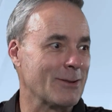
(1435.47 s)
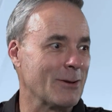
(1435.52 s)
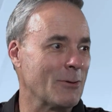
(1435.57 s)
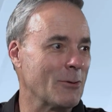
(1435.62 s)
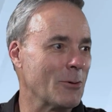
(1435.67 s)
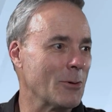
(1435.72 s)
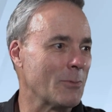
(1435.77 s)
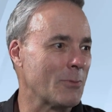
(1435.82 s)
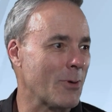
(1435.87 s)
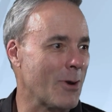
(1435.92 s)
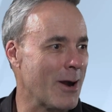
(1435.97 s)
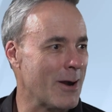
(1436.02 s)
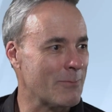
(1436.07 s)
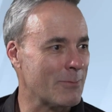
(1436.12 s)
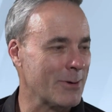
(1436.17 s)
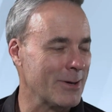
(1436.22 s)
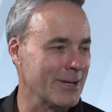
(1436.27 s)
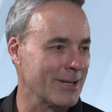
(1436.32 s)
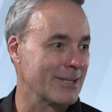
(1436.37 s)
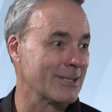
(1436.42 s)
the whole
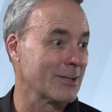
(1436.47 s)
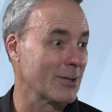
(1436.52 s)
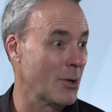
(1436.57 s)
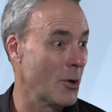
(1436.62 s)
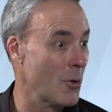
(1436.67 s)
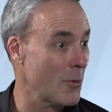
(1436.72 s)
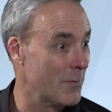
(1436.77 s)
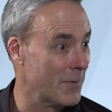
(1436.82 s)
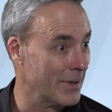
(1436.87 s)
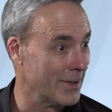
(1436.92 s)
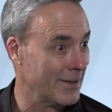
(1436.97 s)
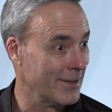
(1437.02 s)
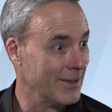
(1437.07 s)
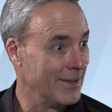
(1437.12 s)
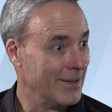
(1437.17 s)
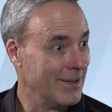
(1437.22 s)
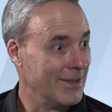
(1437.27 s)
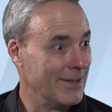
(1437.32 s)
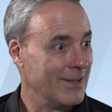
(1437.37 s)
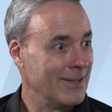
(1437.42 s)
property because of COVID.
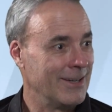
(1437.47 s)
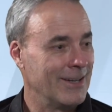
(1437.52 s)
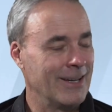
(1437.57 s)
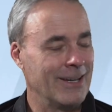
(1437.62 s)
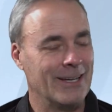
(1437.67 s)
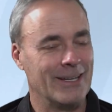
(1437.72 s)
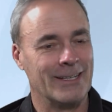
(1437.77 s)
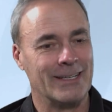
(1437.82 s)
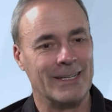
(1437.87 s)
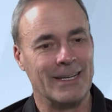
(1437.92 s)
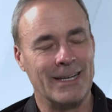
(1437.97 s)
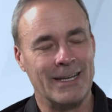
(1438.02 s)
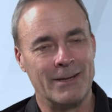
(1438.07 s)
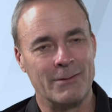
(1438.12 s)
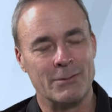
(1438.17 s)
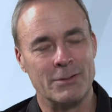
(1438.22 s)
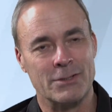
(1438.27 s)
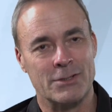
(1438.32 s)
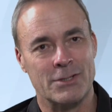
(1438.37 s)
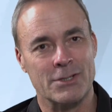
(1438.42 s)
And it
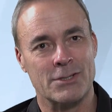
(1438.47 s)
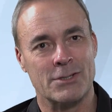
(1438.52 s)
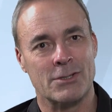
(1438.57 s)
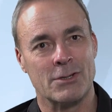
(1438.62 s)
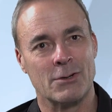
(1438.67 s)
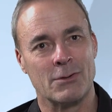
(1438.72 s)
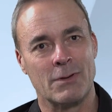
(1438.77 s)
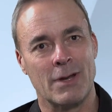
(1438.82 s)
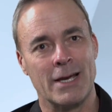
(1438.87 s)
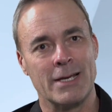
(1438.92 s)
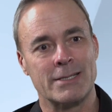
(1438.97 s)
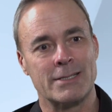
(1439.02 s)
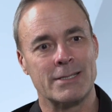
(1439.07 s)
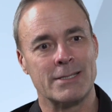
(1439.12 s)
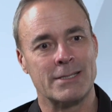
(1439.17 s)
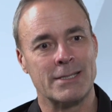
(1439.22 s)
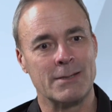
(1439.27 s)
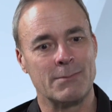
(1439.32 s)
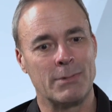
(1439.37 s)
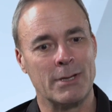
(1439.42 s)
was just so nice to
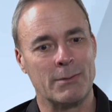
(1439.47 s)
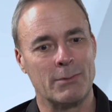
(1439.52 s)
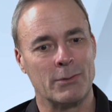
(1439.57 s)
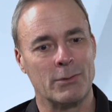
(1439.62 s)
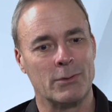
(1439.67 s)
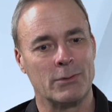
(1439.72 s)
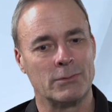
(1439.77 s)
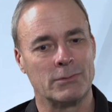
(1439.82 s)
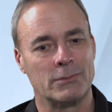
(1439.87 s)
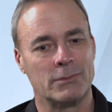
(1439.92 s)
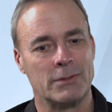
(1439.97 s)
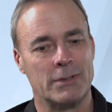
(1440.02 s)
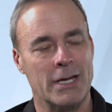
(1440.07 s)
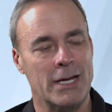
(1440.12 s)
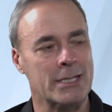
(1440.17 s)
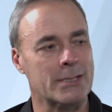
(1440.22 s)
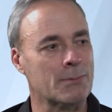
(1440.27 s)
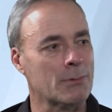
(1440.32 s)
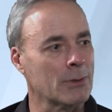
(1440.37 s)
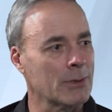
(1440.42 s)
see people who
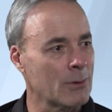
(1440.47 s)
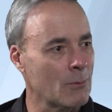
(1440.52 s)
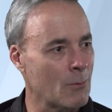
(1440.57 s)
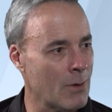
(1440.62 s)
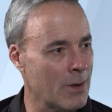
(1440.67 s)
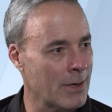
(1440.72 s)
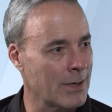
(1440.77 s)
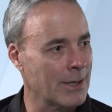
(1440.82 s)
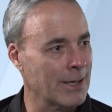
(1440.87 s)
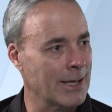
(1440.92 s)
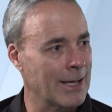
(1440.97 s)
desperately wanted to